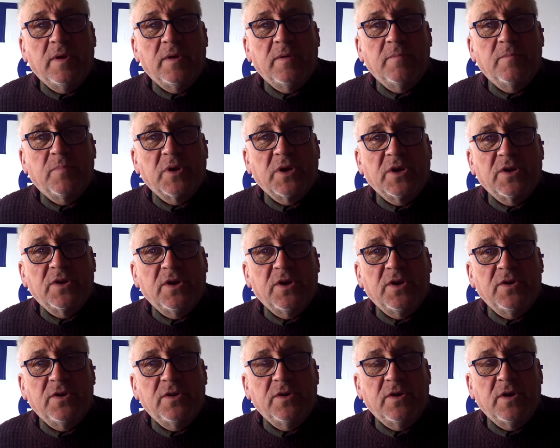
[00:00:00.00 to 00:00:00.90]
bringing
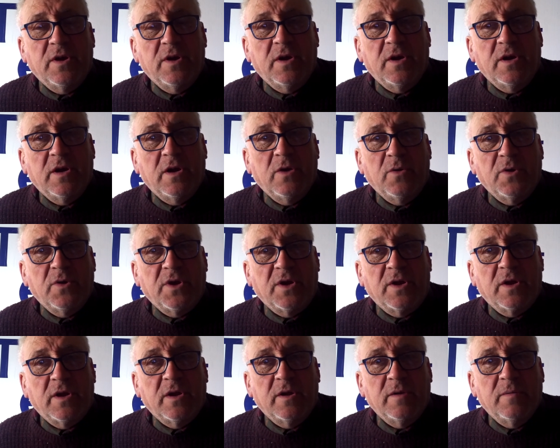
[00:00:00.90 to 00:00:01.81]
in, allowing
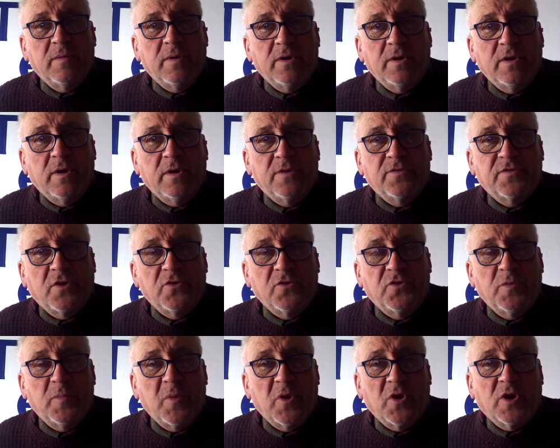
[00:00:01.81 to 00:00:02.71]
South
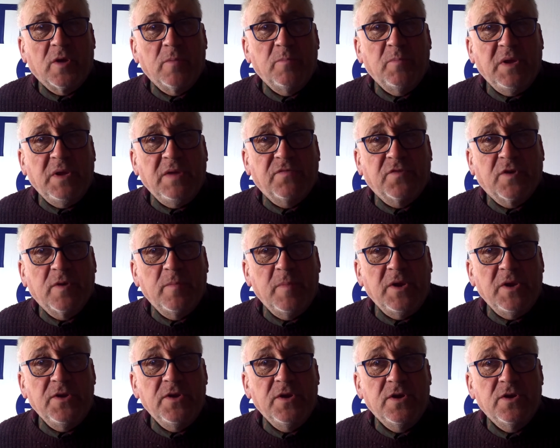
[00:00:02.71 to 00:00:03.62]
American beef come
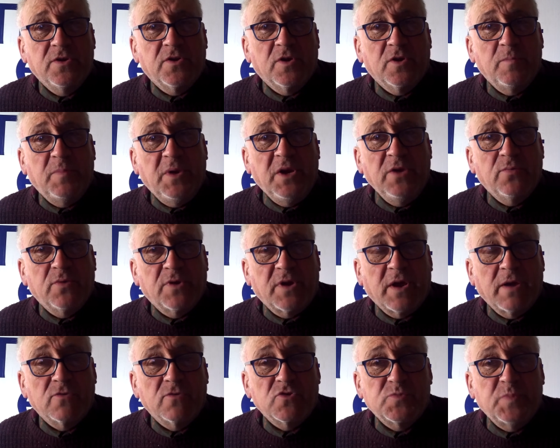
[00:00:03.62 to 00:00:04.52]
in to compete with
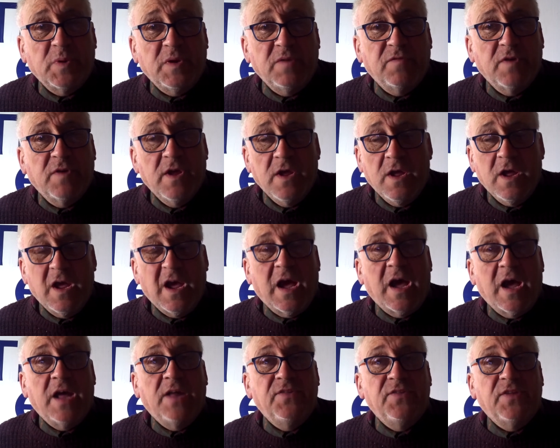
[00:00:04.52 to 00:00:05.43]
Irish beef,
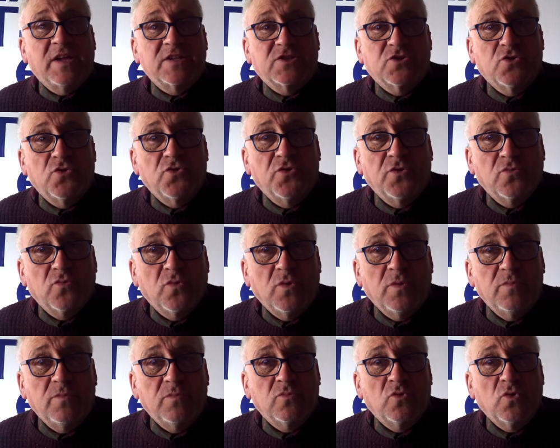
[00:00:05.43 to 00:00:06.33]
and that's going to
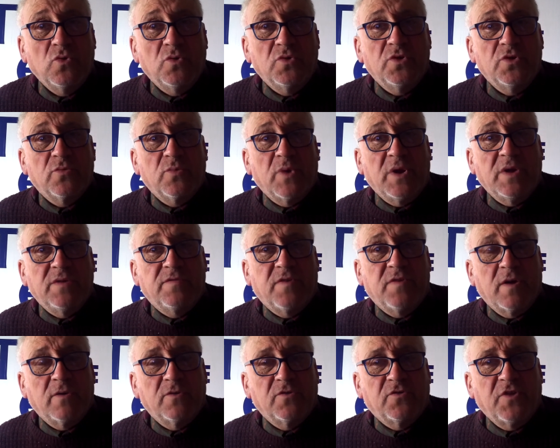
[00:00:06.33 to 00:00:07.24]
ruin the
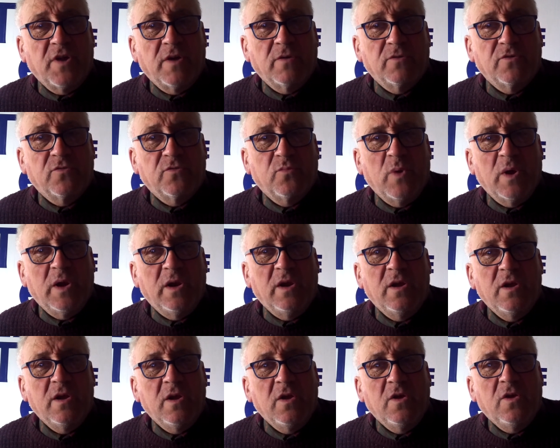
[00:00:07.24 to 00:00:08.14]
rainforest there as well.
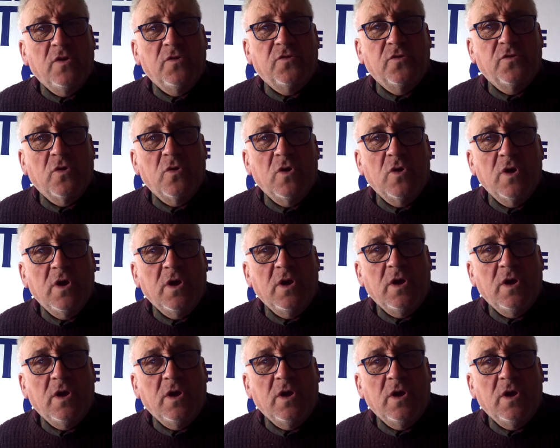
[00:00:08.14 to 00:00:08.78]
So